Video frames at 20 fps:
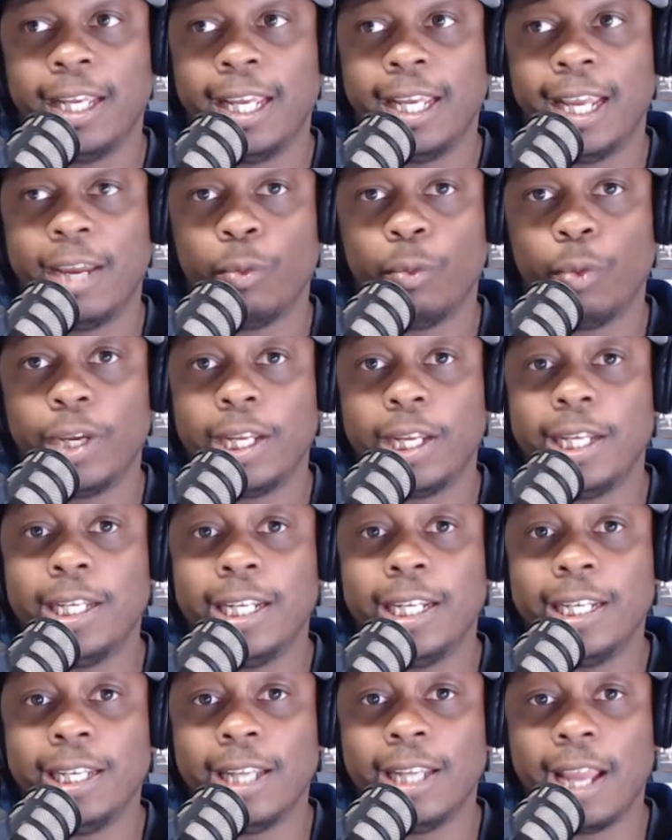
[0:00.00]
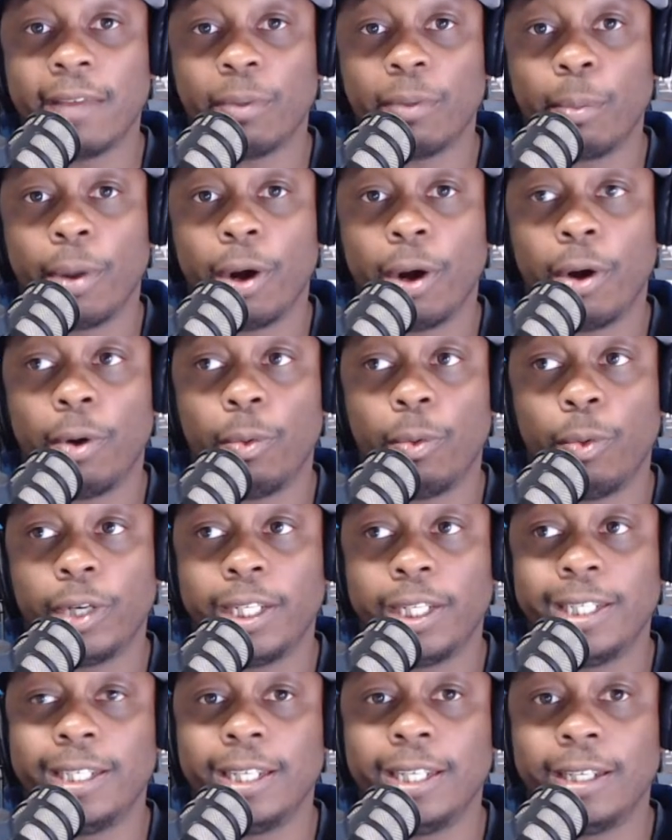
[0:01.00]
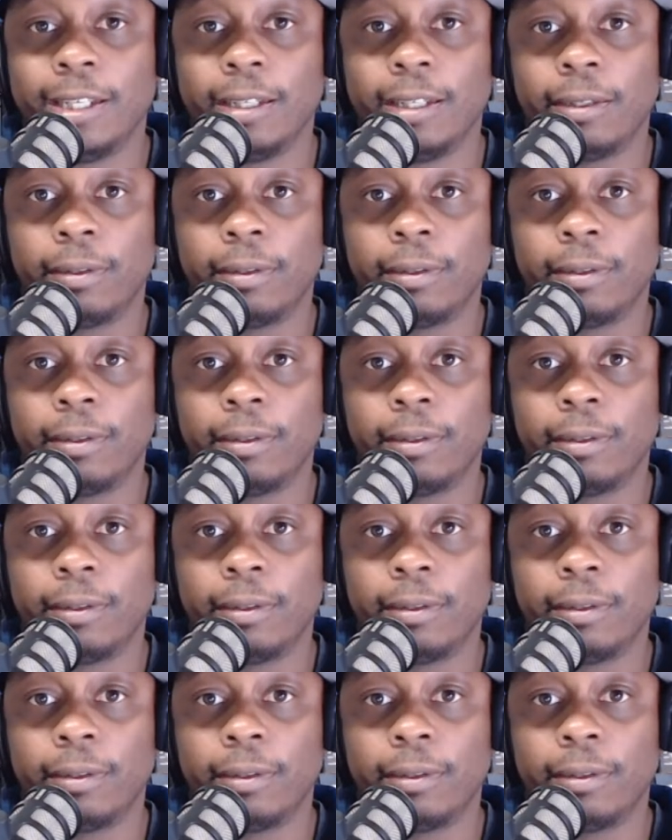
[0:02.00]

when he didn't have the ball, what he did.